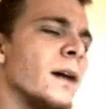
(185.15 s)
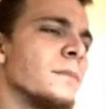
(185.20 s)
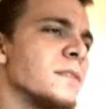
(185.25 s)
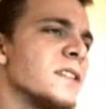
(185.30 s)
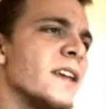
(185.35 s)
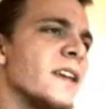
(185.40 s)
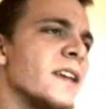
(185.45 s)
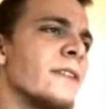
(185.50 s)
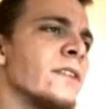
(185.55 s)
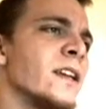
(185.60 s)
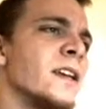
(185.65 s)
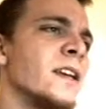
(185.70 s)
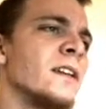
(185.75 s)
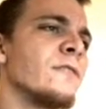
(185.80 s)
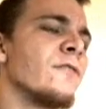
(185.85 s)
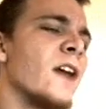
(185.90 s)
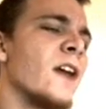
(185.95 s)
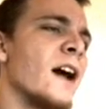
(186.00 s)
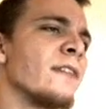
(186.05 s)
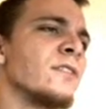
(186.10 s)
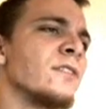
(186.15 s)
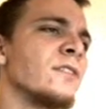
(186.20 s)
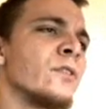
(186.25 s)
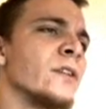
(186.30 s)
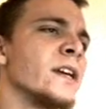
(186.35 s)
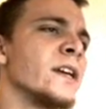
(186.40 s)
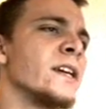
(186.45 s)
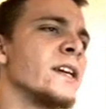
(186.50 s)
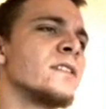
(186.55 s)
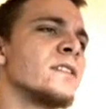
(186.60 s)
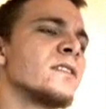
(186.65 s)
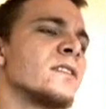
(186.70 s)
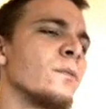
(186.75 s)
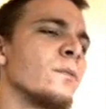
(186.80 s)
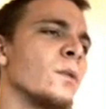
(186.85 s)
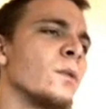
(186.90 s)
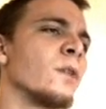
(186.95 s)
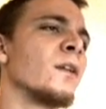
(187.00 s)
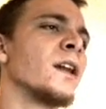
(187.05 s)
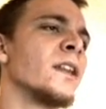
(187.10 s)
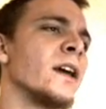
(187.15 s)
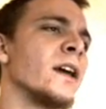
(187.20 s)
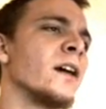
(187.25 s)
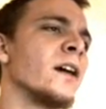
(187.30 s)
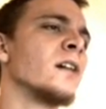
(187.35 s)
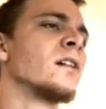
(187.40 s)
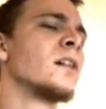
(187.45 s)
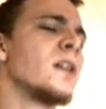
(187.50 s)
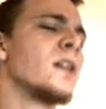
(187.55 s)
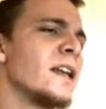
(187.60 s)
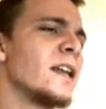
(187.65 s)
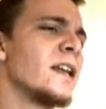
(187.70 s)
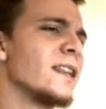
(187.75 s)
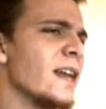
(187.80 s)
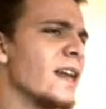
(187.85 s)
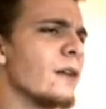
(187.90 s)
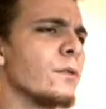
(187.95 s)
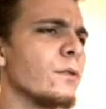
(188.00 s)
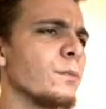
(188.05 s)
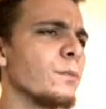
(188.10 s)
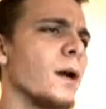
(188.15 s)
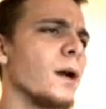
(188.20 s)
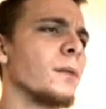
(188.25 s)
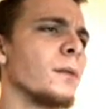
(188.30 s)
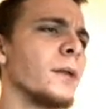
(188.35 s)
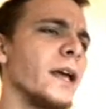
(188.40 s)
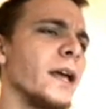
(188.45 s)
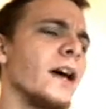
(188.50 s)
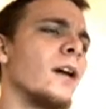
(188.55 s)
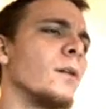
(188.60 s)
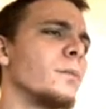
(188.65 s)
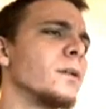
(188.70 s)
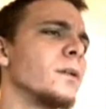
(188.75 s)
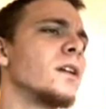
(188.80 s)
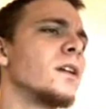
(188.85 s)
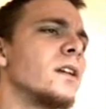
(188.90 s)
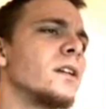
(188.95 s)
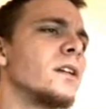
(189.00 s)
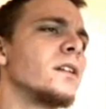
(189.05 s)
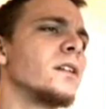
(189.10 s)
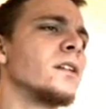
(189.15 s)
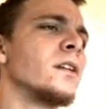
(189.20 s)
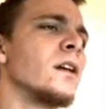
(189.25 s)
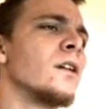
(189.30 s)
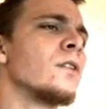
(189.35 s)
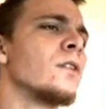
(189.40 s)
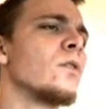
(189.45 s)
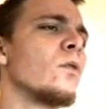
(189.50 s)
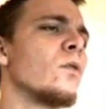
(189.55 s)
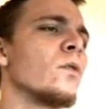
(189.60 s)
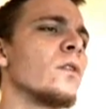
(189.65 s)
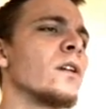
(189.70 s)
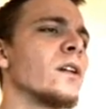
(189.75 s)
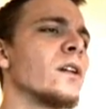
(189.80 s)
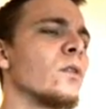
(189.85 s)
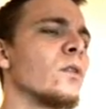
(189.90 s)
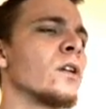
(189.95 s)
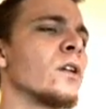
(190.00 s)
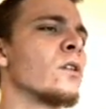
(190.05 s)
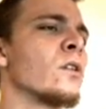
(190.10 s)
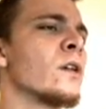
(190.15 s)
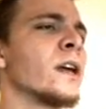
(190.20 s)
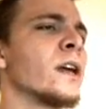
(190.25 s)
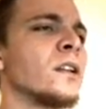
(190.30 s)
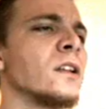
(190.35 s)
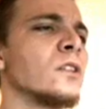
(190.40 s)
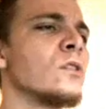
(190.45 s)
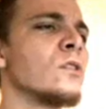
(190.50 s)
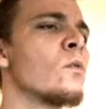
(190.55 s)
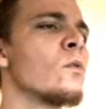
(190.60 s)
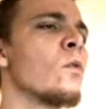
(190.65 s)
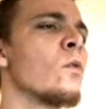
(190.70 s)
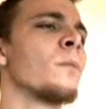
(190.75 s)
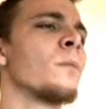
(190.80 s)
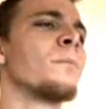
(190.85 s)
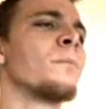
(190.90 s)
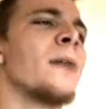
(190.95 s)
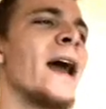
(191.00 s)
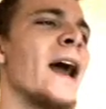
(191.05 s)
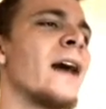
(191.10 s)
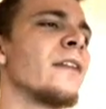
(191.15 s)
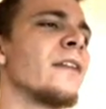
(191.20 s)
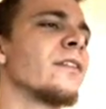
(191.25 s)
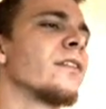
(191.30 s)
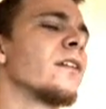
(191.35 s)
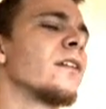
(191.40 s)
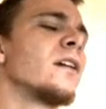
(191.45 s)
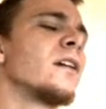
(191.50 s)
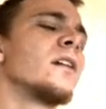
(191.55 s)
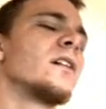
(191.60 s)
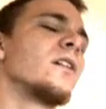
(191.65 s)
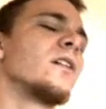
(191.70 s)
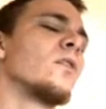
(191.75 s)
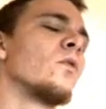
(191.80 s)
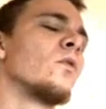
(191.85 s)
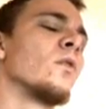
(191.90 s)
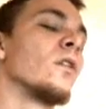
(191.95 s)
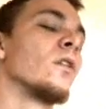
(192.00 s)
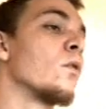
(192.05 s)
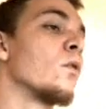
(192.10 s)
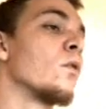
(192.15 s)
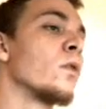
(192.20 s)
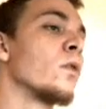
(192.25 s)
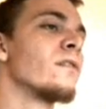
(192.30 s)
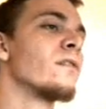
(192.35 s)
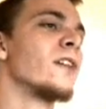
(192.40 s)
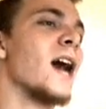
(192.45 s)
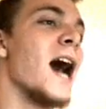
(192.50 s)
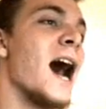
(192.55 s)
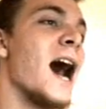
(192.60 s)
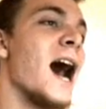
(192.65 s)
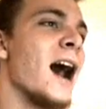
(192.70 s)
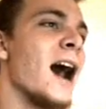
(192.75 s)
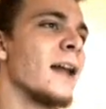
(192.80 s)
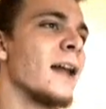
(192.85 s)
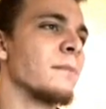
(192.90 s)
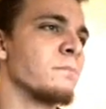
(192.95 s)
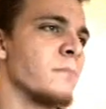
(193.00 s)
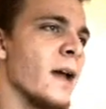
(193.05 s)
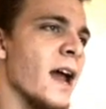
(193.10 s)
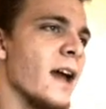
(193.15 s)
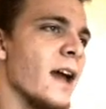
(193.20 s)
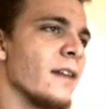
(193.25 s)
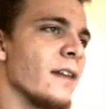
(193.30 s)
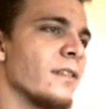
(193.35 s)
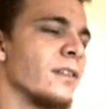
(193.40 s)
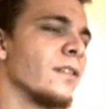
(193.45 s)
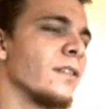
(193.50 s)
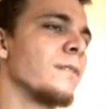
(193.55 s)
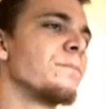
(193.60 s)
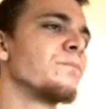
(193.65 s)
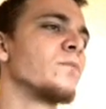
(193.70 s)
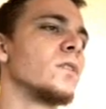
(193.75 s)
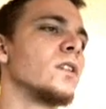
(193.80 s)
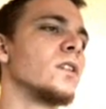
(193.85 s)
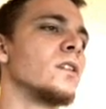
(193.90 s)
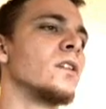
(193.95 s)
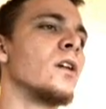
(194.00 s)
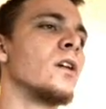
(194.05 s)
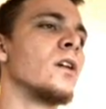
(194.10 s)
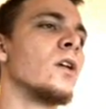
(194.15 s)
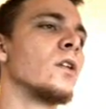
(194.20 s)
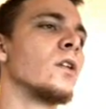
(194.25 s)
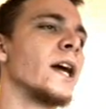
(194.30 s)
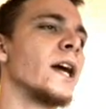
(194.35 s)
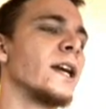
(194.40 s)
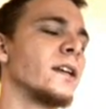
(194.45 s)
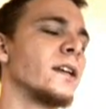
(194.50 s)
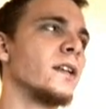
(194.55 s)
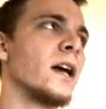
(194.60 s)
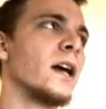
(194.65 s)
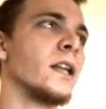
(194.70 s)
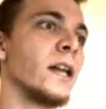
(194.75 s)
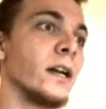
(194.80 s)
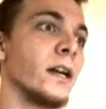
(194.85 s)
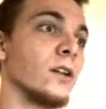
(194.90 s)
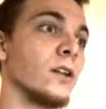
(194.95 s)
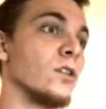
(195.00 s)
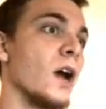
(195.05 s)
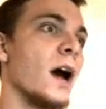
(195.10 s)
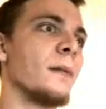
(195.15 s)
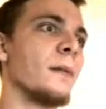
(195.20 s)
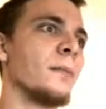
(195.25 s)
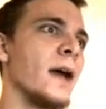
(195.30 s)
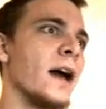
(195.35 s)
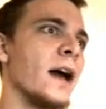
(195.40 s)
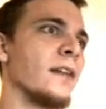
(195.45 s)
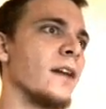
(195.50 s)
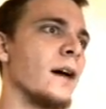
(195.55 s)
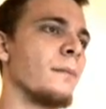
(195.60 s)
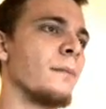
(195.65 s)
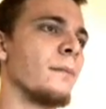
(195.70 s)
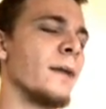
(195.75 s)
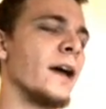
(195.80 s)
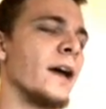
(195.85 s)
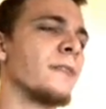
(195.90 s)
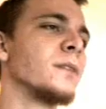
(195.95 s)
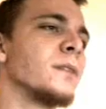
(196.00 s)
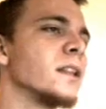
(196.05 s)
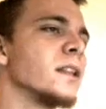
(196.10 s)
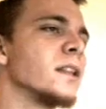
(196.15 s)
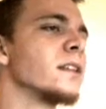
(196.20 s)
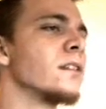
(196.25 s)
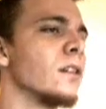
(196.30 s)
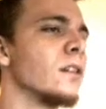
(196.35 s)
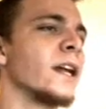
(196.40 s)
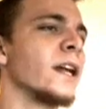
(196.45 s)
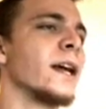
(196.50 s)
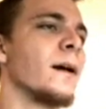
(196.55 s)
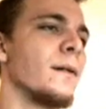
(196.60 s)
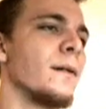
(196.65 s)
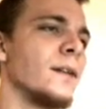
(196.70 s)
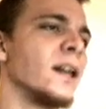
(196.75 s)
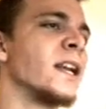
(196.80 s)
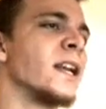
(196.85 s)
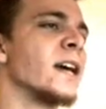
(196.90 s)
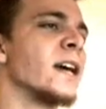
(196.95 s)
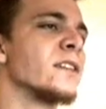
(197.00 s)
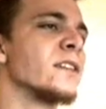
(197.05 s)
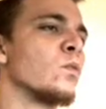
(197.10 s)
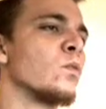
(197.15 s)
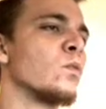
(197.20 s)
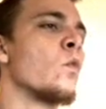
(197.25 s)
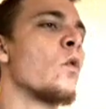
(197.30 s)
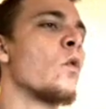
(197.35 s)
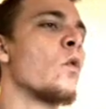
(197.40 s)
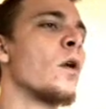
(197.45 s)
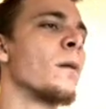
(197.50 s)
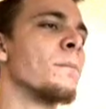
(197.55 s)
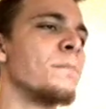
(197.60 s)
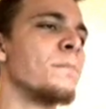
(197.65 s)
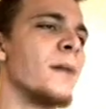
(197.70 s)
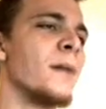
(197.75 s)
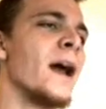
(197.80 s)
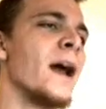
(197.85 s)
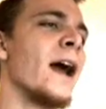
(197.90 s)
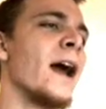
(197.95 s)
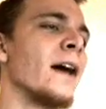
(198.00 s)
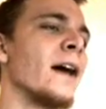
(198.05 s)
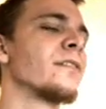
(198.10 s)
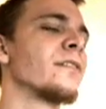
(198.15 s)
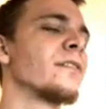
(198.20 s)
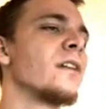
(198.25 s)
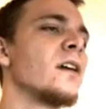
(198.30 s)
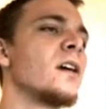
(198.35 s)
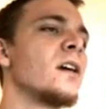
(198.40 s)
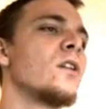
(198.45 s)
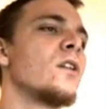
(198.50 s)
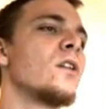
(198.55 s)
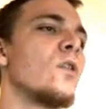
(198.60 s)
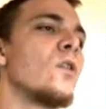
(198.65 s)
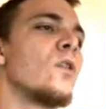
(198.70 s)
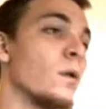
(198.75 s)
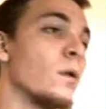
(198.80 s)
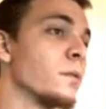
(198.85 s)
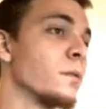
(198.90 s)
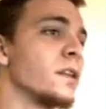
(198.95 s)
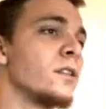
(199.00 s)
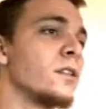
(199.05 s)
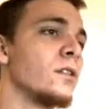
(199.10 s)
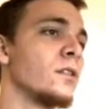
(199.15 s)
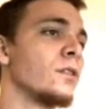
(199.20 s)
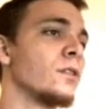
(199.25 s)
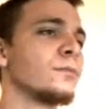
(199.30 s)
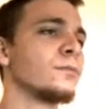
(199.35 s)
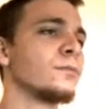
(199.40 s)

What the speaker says: 75 degrees, somewhere around there. That would probably help. Or go get in a lukewarm bath, or even a hot bath. Like not like a hot bath, but like a nice warm bath, warmer than you,